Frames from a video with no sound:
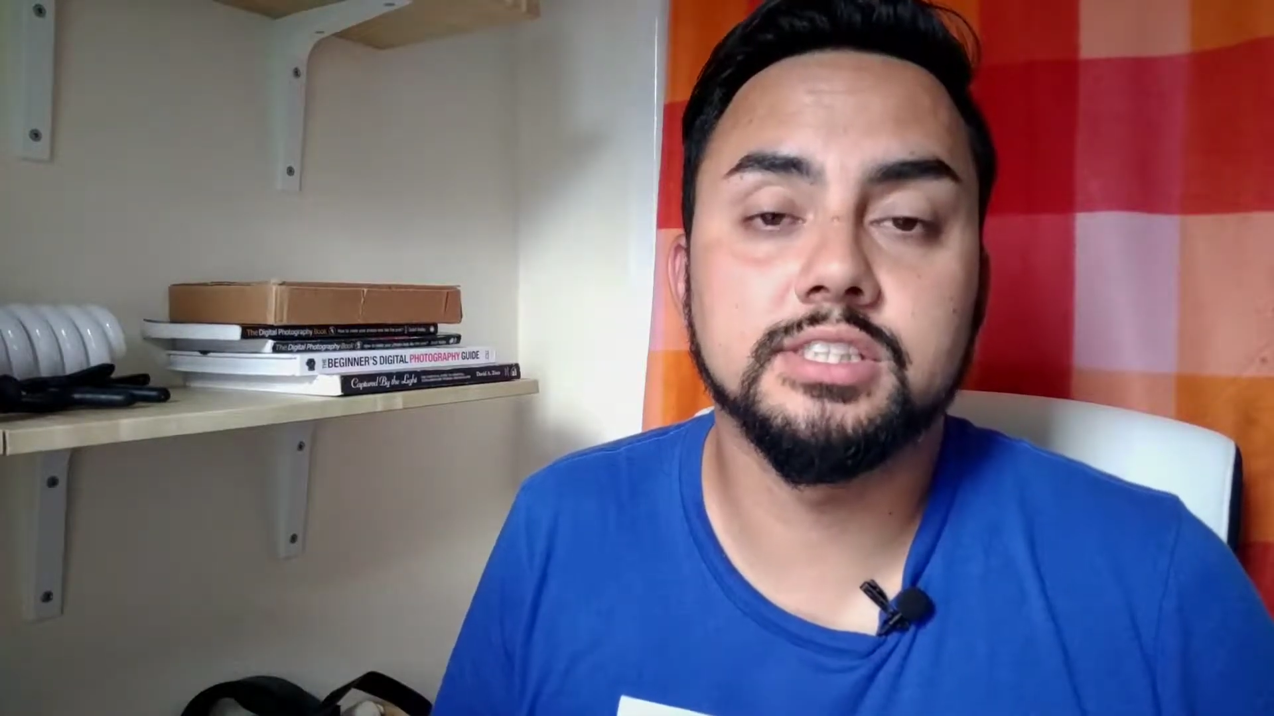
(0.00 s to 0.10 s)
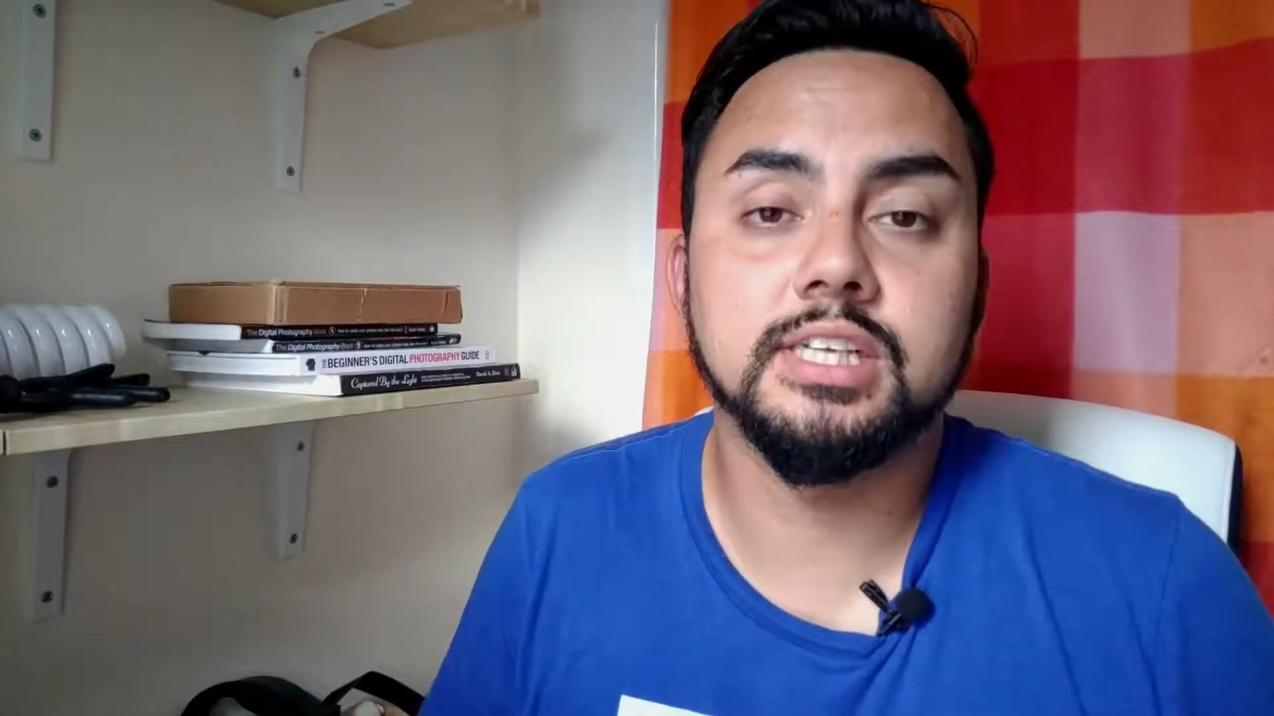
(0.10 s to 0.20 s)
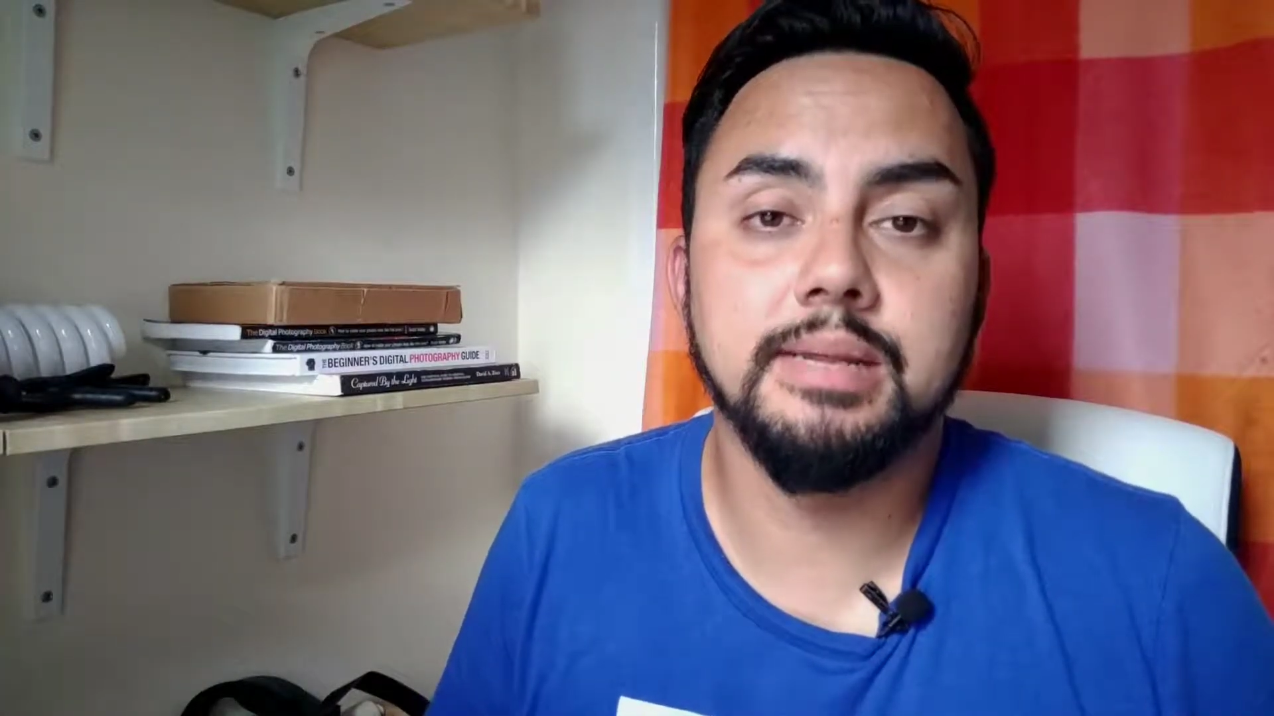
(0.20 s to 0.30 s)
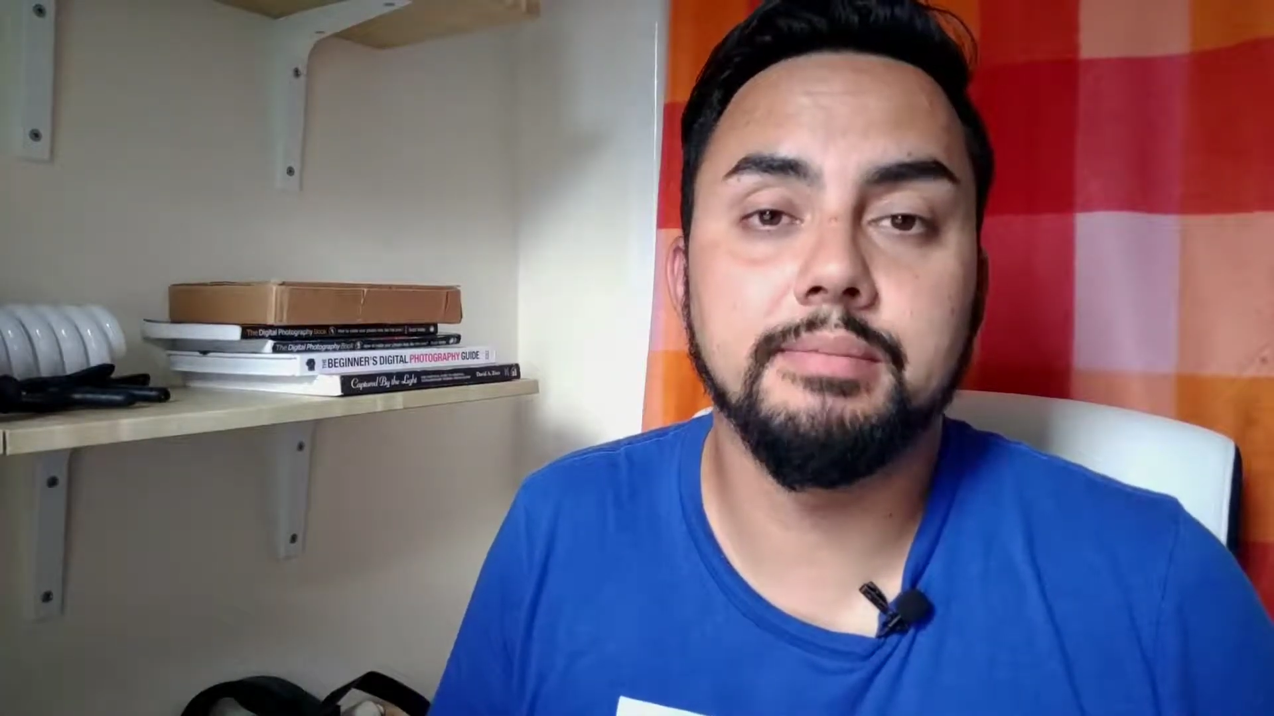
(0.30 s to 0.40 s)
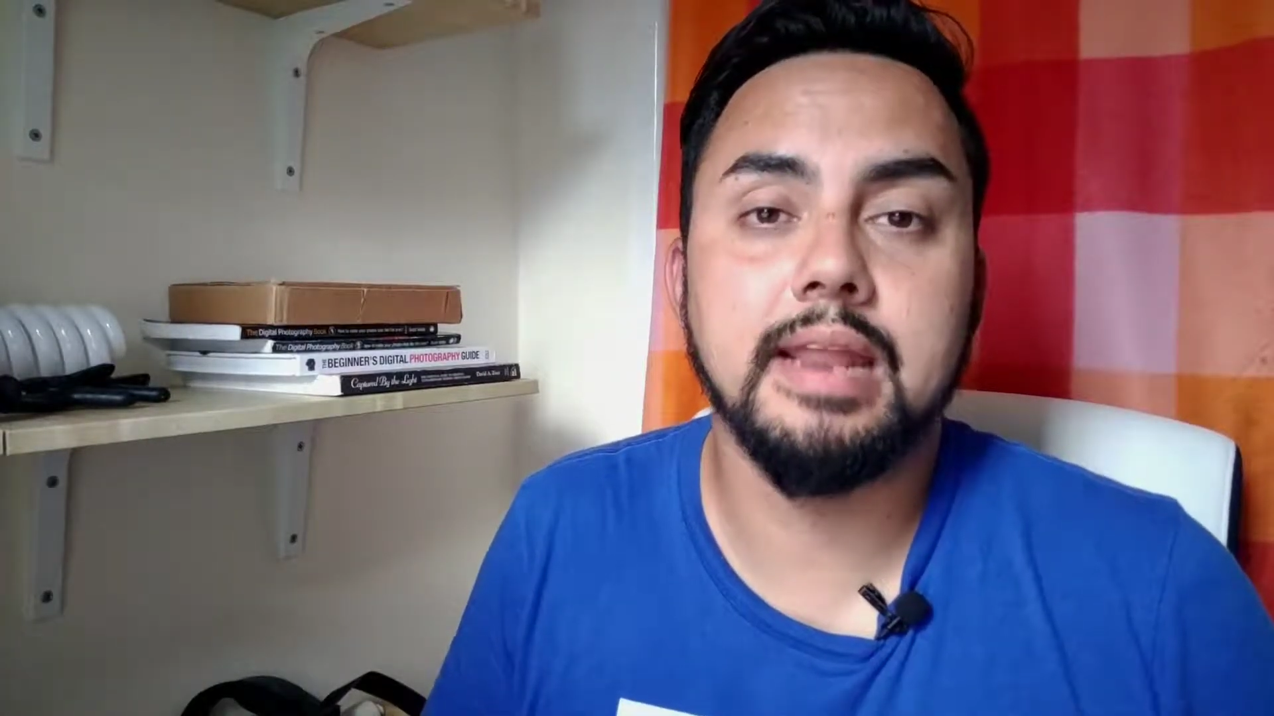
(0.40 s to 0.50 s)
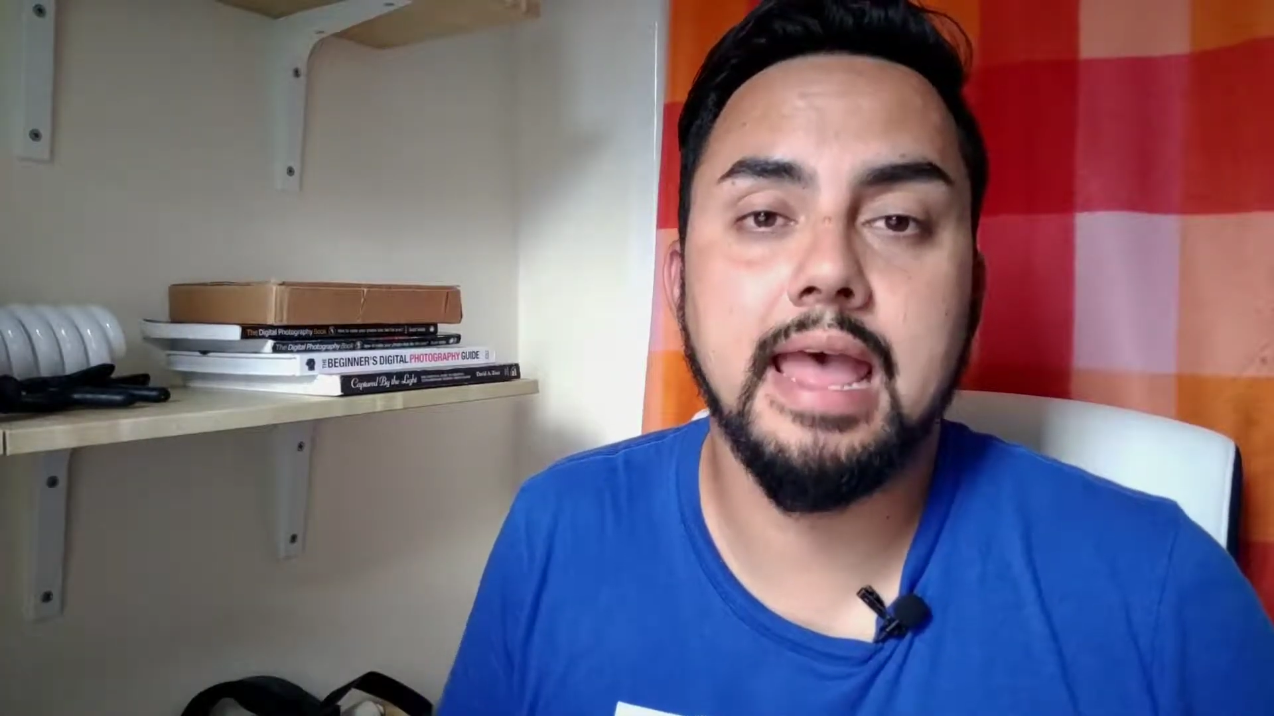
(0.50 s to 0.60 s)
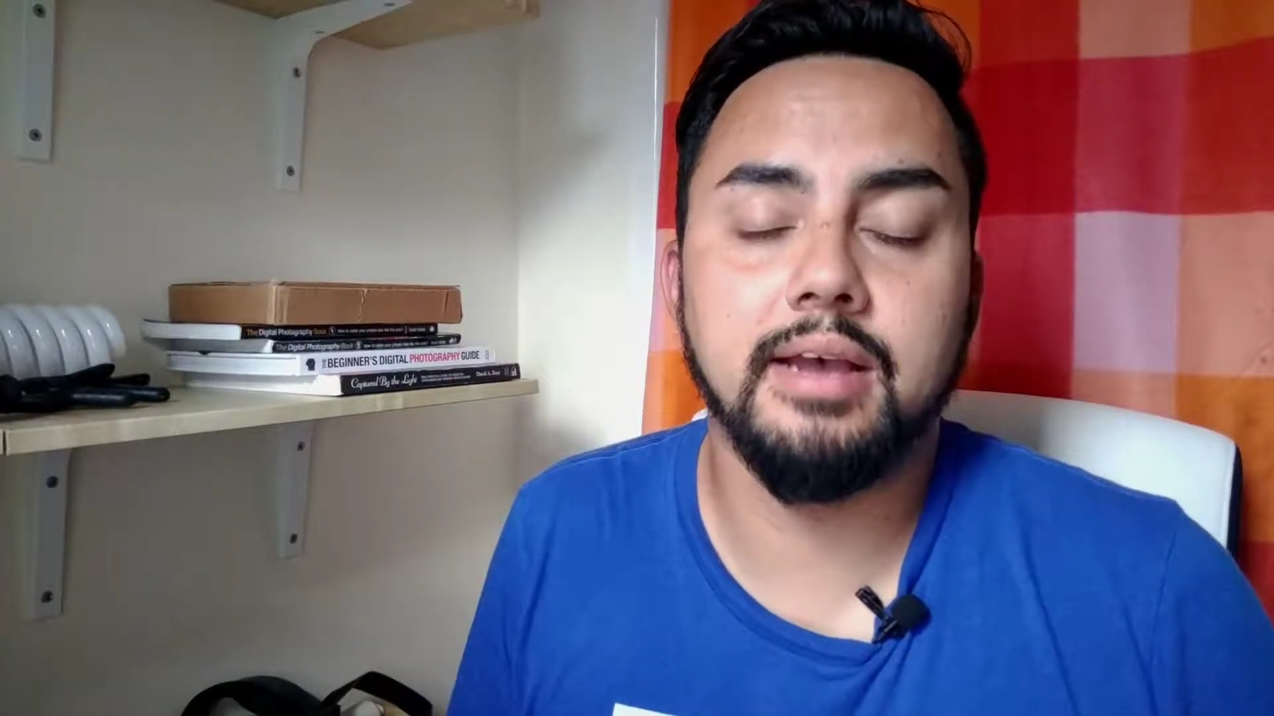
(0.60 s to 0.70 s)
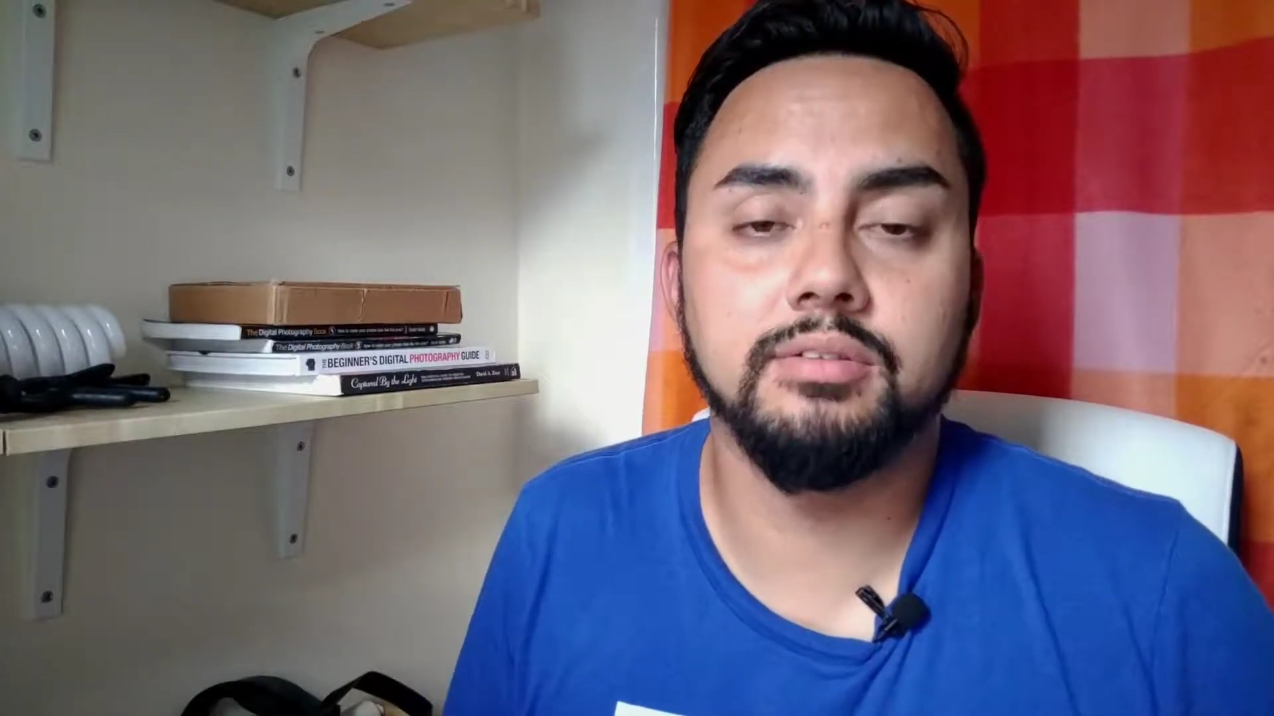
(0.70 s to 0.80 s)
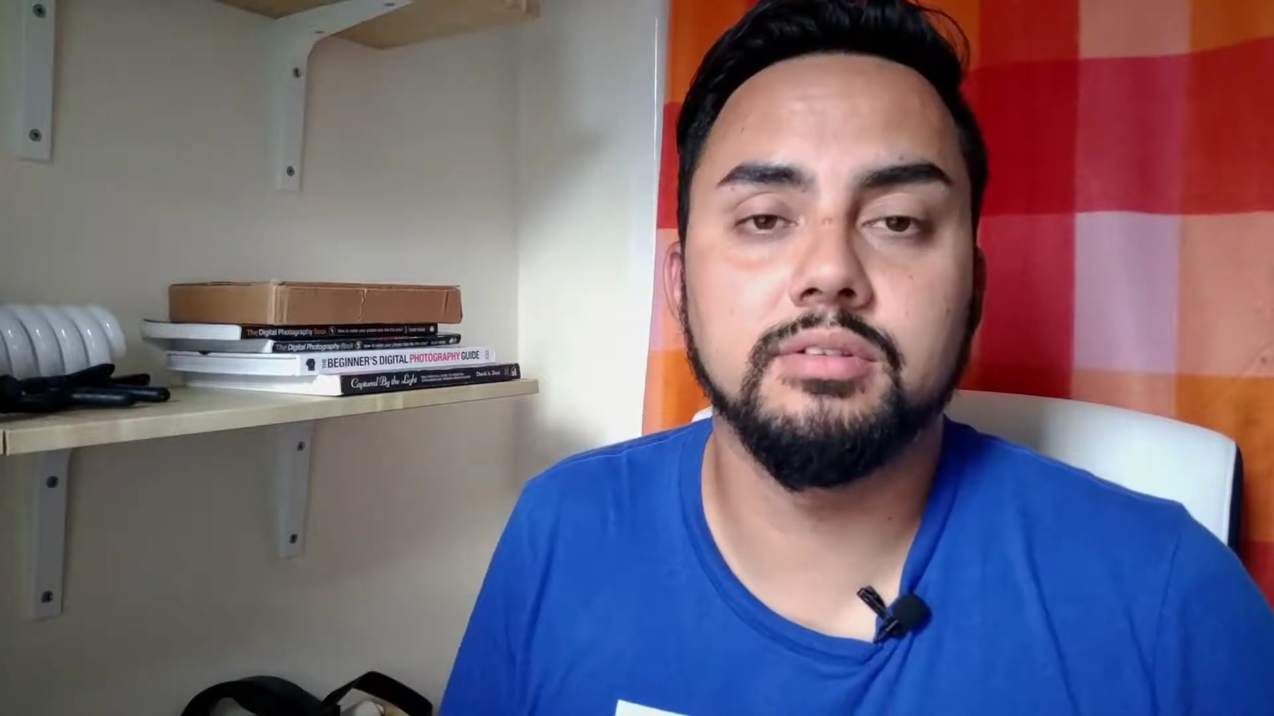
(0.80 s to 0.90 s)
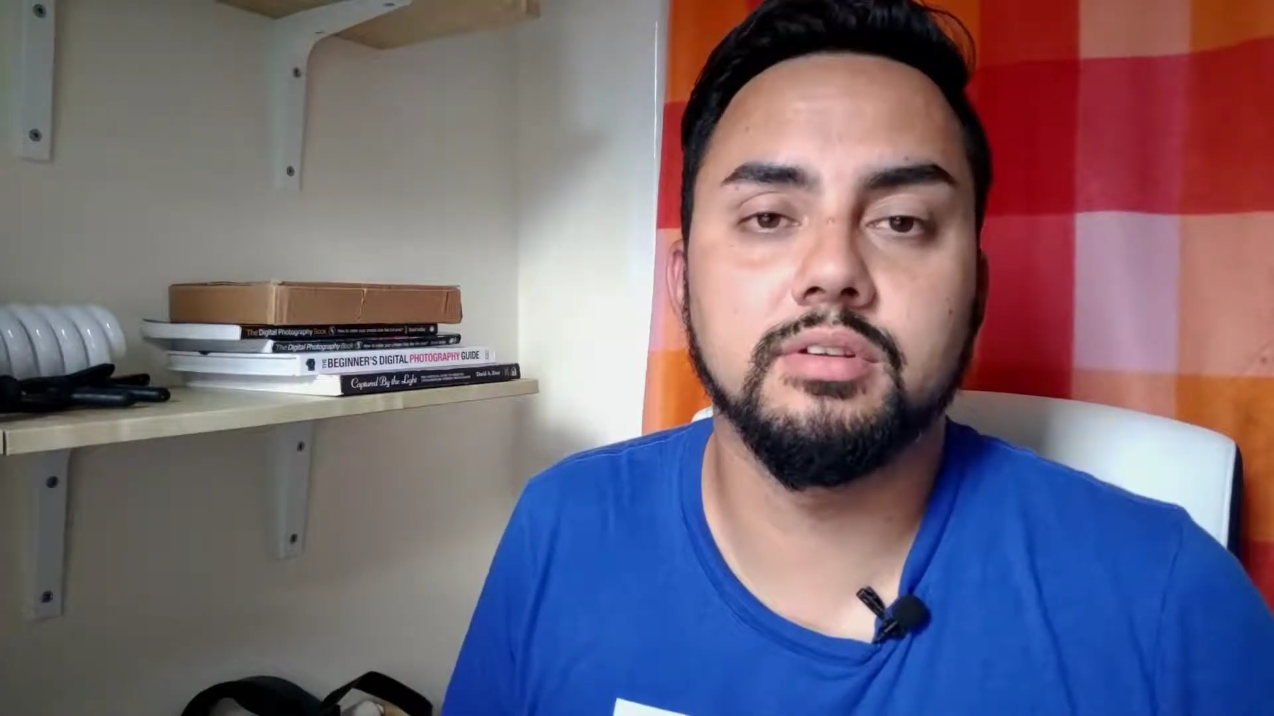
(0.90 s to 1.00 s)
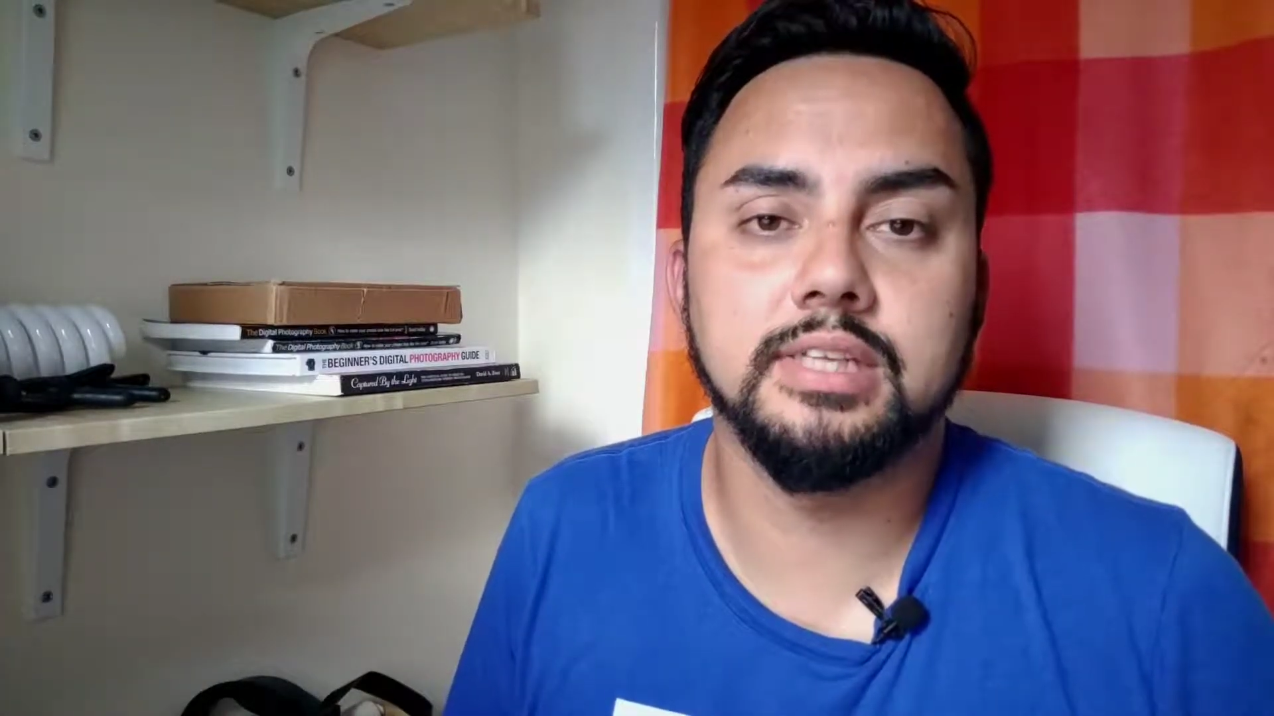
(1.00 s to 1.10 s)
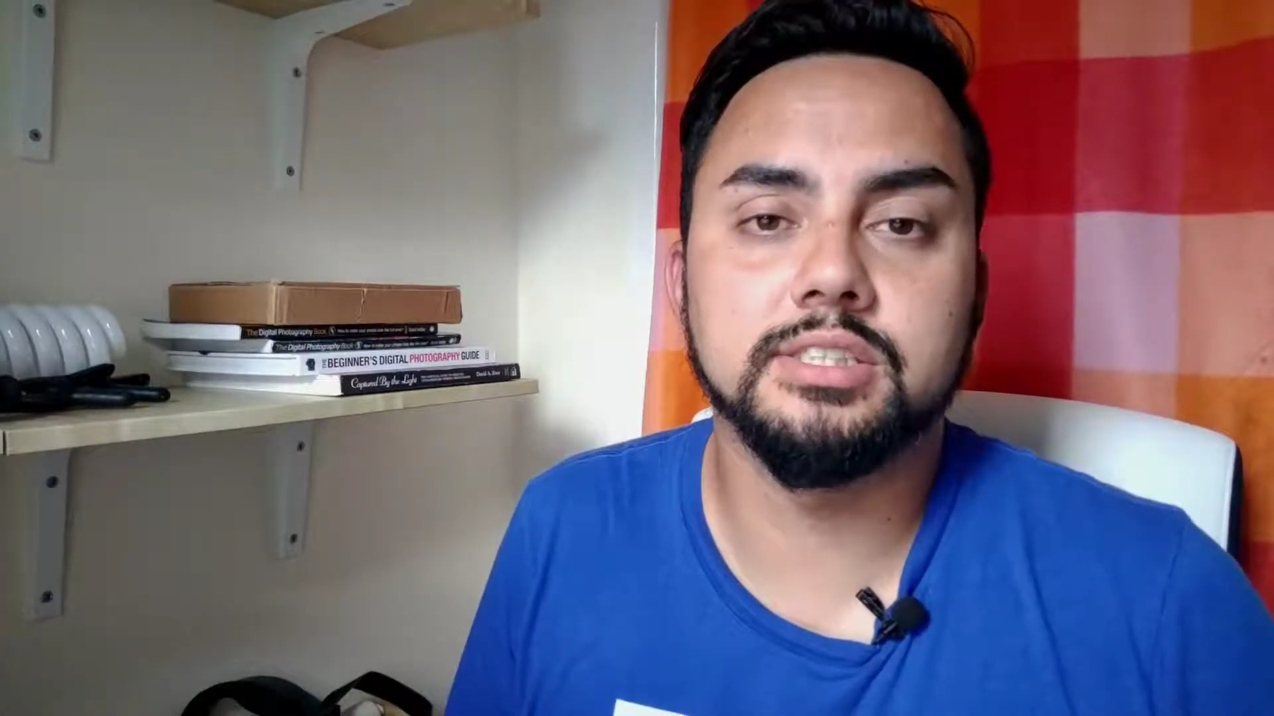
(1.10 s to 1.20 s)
slimmed down